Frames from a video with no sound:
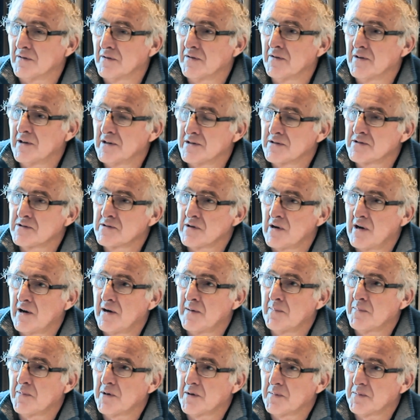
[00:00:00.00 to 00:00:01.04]
that the
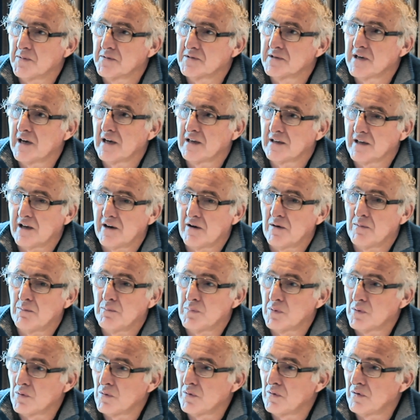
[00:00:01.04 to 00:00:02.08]
Australian people take that on
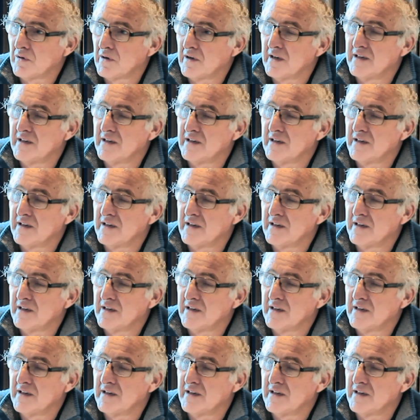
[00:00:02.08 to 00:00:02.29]
board